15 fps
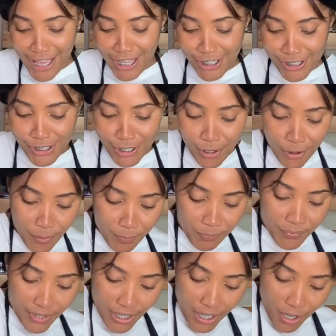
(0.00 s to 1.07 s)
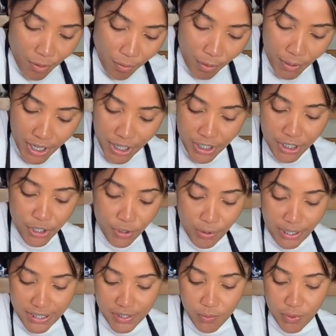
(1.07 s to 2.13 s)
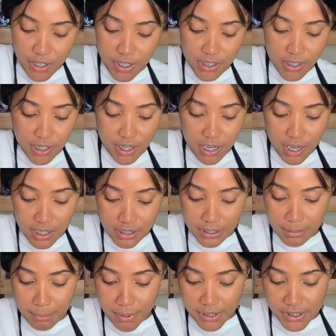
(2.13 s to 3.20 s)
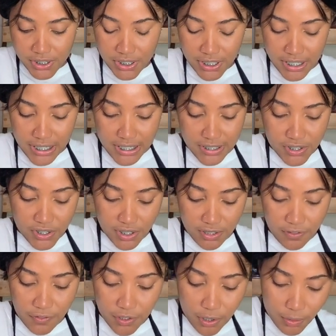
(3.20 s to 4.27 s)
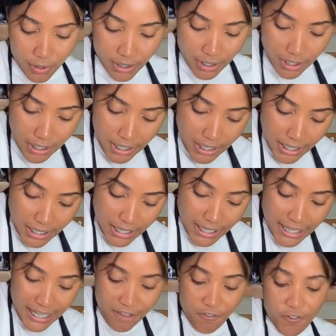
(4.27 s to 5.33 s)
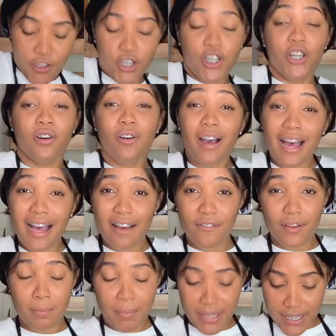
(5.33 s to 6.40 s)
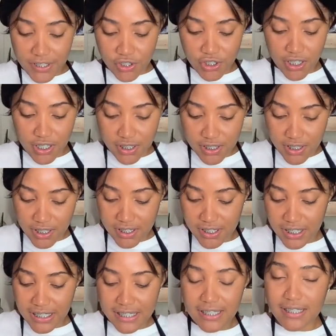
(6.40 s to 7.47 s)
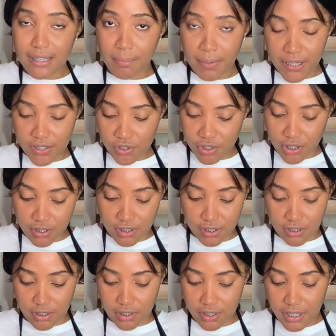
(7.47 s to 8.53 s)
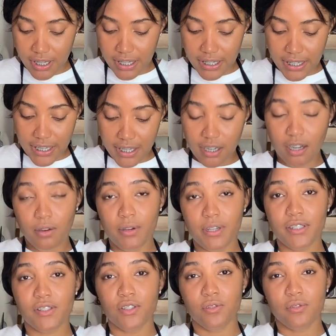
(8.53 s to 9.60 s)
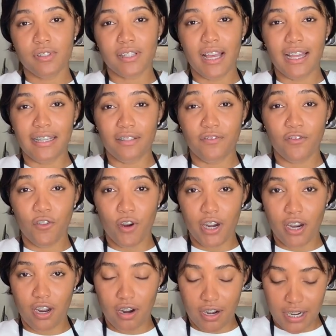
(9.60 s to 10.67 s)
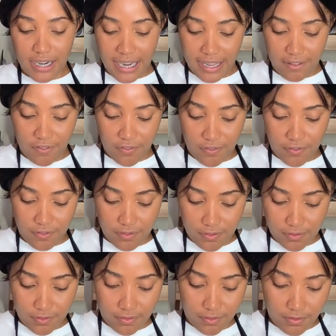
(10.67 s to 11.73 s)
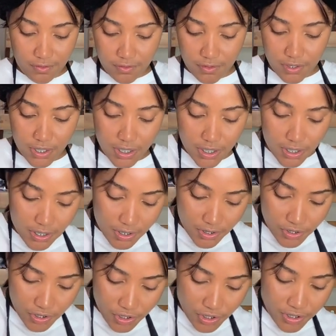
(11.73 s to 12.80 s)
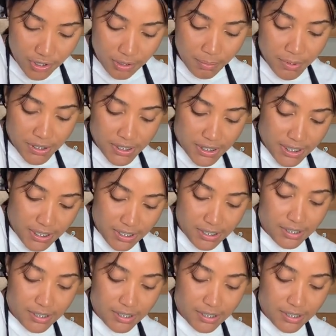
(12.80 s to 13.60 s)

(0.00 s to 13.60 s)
so what we're gonna do is we're gonna cut the butter into the flour. If you don't have a pastry cutter, so this is a pastry cutter, you can always use a fork or a knife to cut the butter in